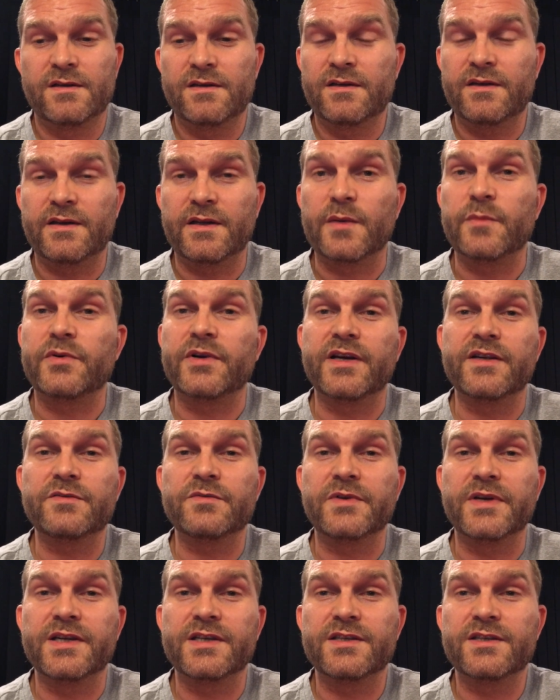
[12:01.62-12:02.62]
in a price
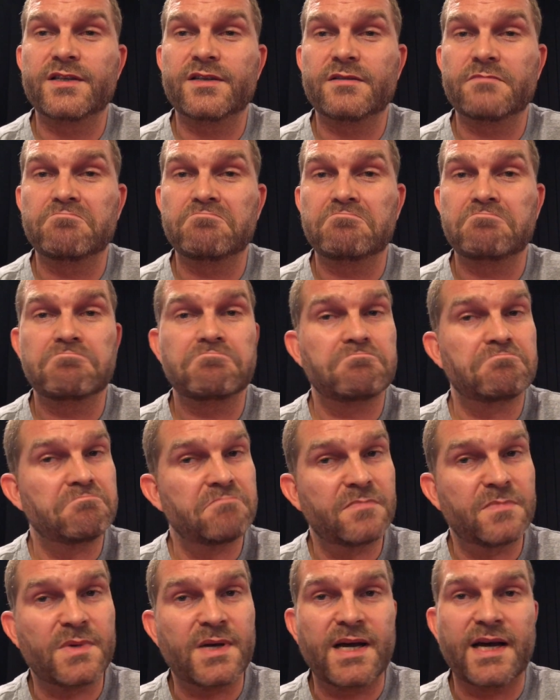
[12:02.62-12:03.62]
range
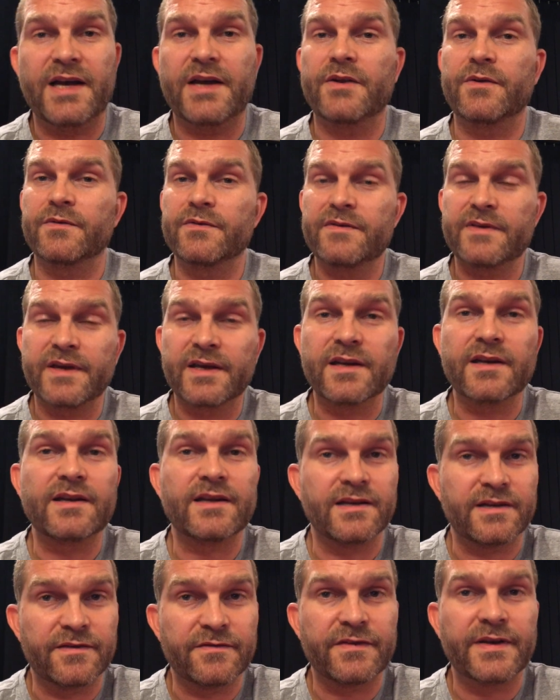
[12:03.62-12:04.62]
I don't think it
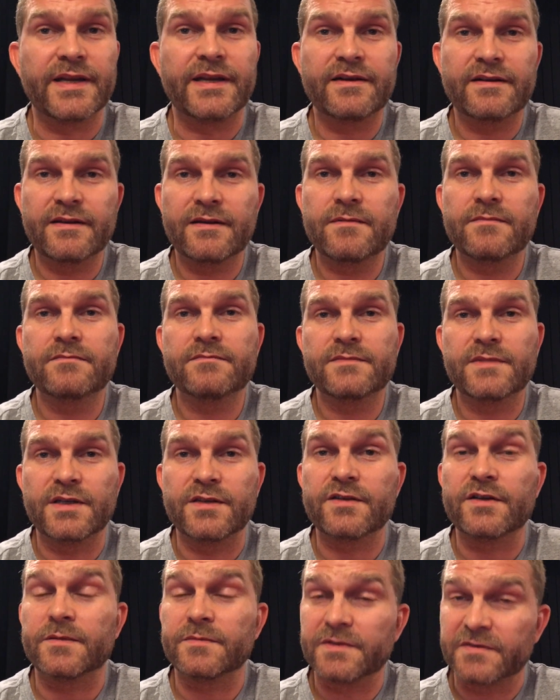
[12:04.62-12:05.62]
can defend in
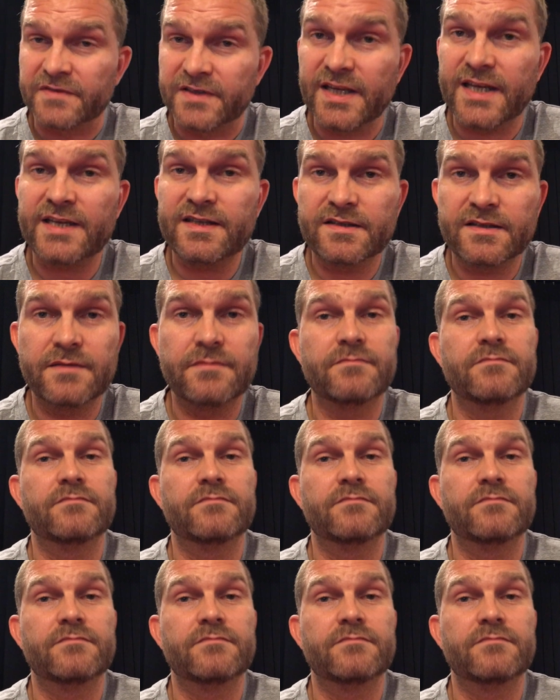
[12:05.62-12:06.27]
terms of taste.